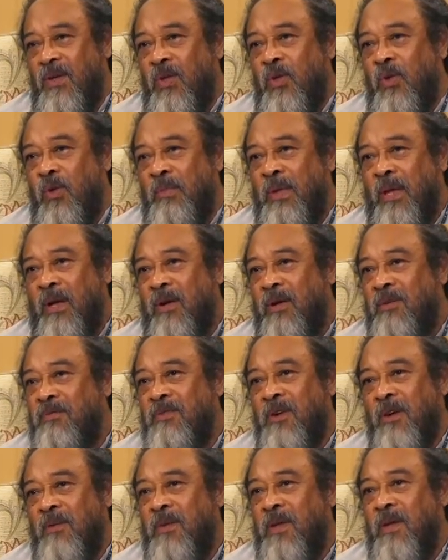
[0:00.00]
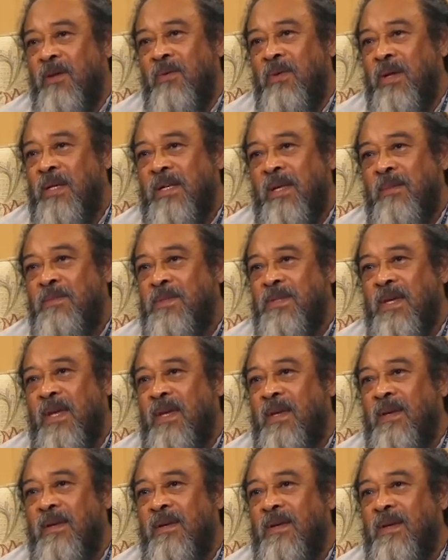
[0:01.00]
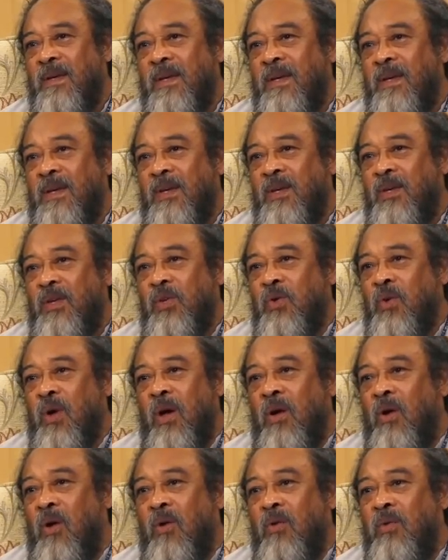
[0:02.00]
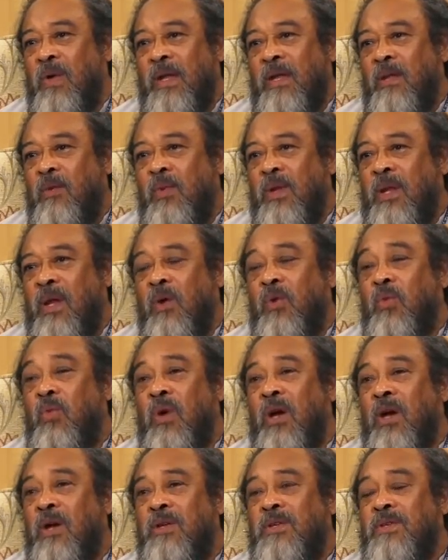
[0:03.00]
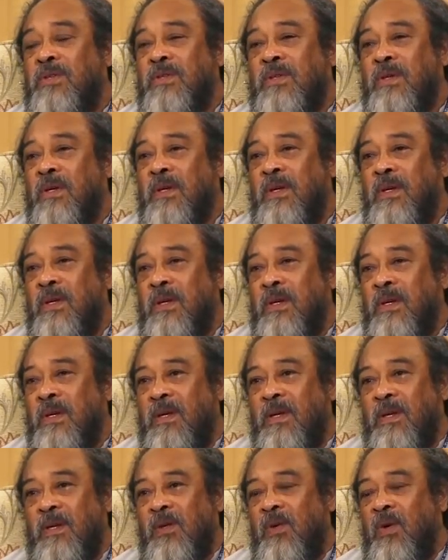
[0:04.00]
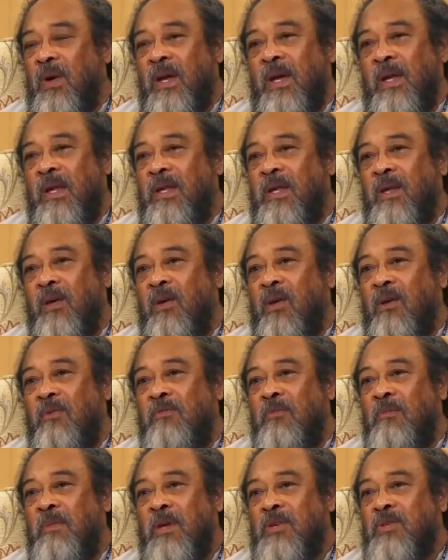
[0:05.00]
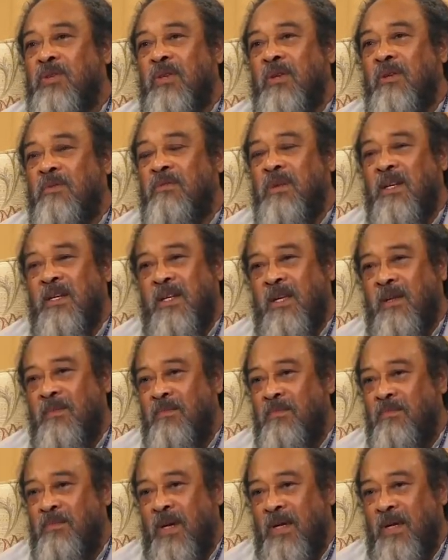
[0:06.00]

you'll be confirming what I'm saying. You are already without words. You are in the confirmation of what I'm